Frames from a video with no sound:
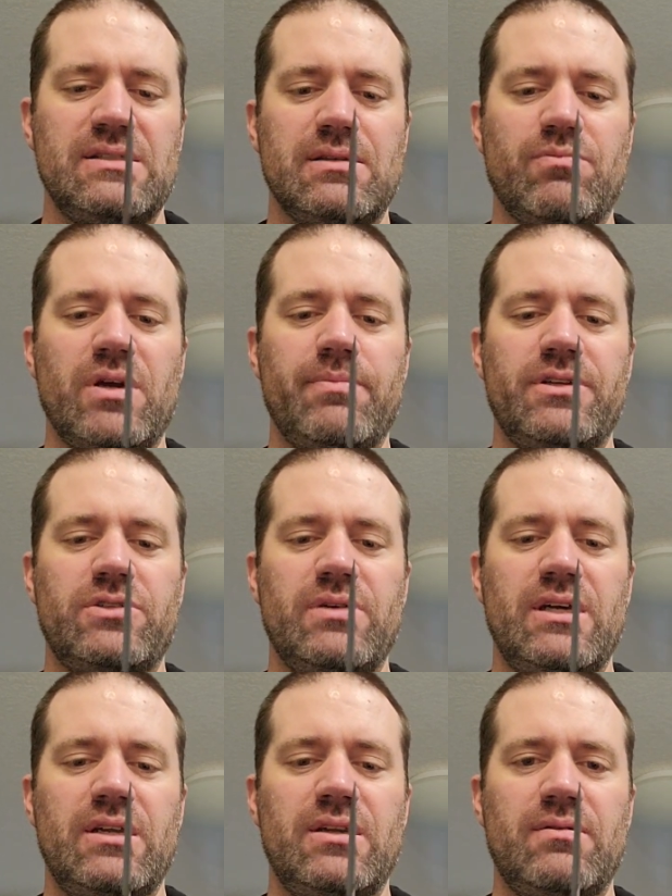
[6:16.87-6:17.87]
somewhere
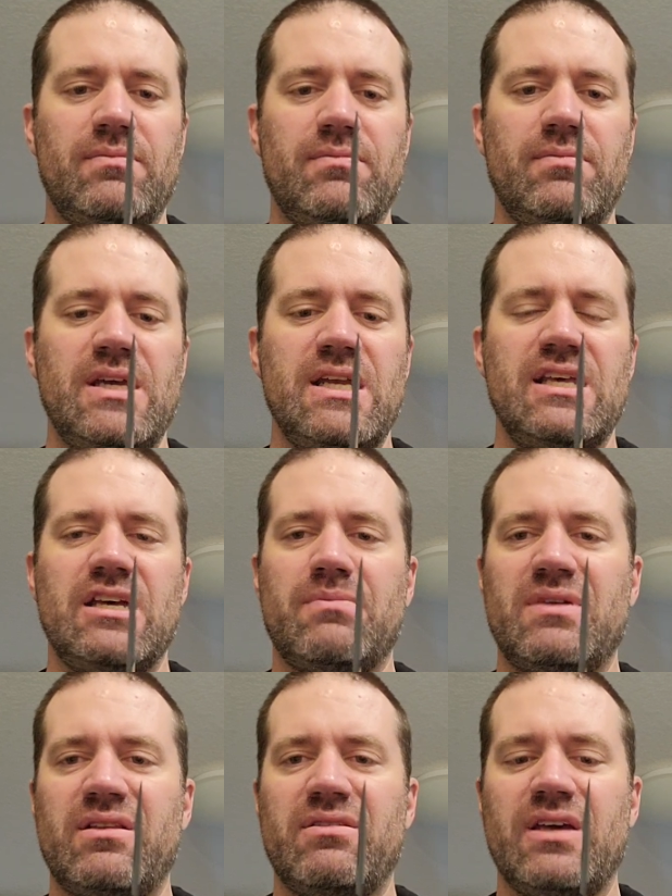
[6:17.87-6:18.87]
between
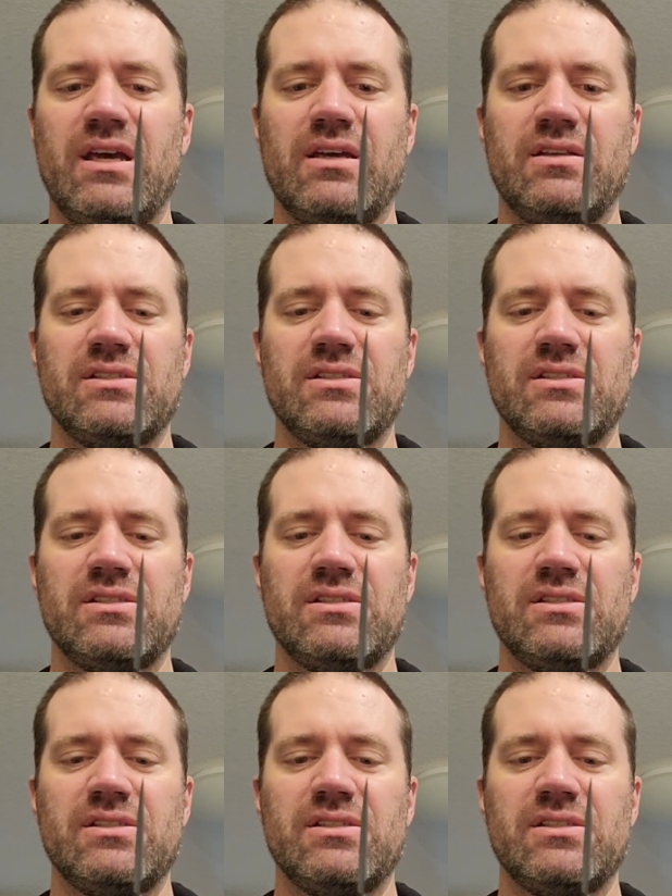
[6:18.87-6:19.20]
medium and thick.